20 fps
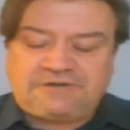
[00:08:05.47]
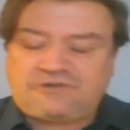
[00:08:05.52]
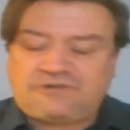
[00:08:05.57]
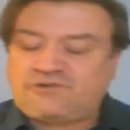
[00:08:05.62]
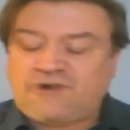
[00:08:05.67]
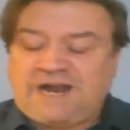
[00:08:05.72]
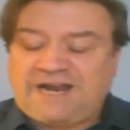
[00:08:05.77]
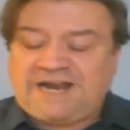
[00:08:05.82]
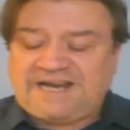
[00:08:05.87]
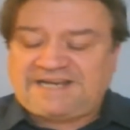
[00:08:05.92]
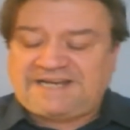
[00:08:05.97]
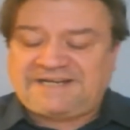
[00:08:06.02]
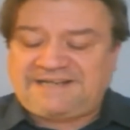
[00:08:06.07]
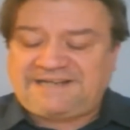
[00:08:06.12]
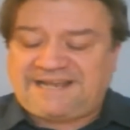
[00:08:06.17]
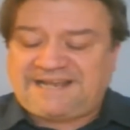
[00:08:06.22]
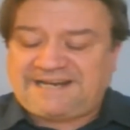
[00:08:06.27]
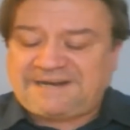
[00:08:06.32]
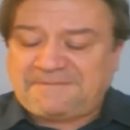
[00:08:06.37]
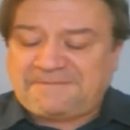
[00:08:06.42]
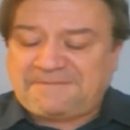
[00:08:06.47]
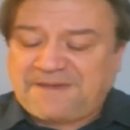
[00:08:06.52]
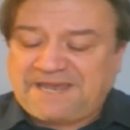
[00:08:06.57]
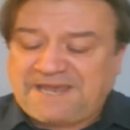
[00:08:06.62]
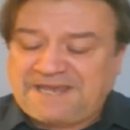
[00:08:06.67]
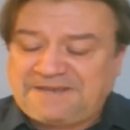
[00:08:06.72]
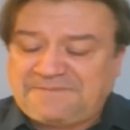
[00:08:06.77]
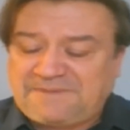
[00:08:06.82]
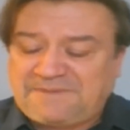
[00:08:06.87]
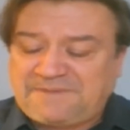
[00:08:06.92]
crying like a
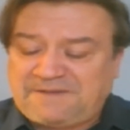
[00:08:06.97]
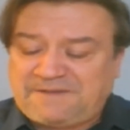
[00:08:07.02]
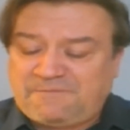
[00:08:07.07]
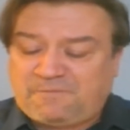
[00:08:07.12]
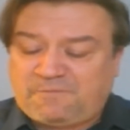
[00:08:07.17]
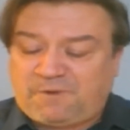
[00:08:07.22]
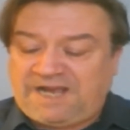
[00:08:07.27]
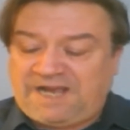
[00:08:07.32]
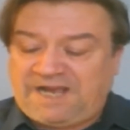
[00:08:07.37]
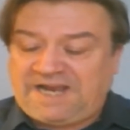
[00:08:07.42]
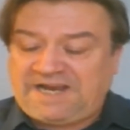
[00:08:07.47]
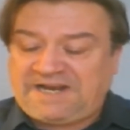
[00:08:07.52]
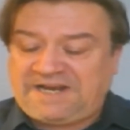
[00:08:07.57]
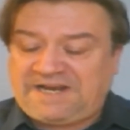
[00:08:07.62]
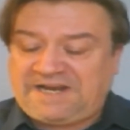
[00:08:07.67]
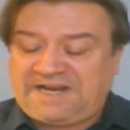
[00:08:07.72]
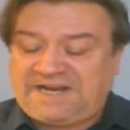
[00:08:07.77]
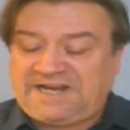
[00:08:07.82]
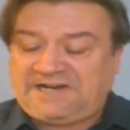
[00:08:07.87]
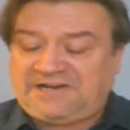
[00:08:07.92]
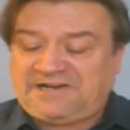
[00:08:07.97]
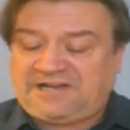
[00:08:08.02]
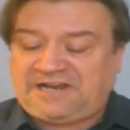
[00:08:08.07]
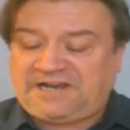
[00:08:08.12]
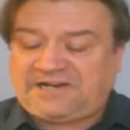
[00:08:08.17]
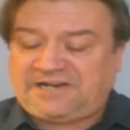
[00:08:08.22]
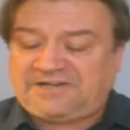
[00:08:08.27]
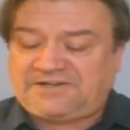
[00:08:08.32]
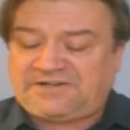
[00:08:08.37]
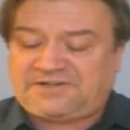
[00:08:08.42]
baby, whining like
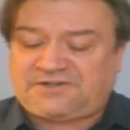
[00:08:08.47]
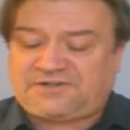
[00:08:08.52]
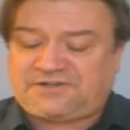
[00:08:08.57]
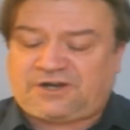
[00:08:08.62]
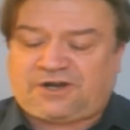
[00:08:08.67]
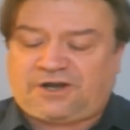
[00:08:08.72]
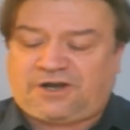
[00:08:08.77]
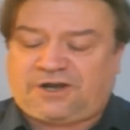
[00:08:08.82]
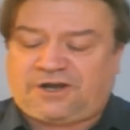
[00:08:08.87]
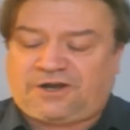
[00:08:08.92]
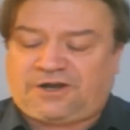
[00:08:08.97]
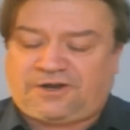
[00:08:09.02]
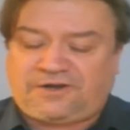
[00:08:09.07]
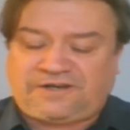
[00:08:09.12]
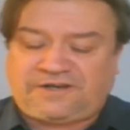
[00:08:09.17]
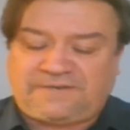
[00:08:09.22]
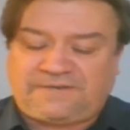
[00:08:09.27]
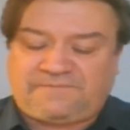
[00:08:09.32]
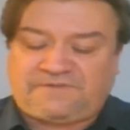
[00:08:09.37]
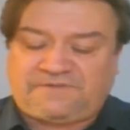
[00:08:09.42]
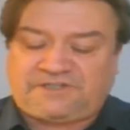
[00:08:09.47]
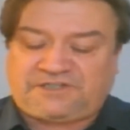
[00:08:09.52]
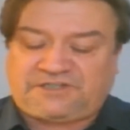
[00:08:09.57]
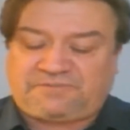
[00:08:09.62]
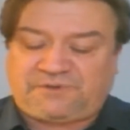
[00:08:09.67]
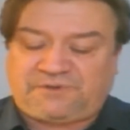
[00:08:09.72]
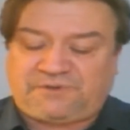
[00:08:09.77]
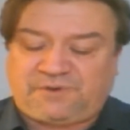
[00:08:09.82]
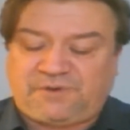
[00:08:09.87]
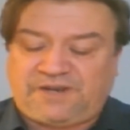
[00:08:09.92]
a dog, and
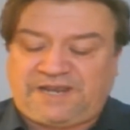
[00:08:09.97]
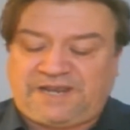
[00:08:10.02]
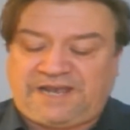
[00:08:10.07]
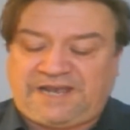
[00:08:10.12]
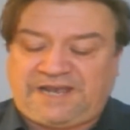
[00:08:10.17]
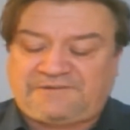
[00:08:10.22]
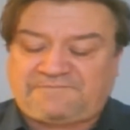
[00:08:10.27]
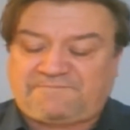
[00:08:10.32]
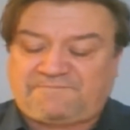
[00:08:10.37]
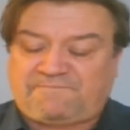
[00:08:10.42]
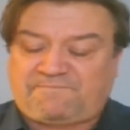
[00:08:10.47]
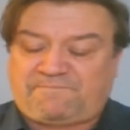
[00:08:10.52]
spewing out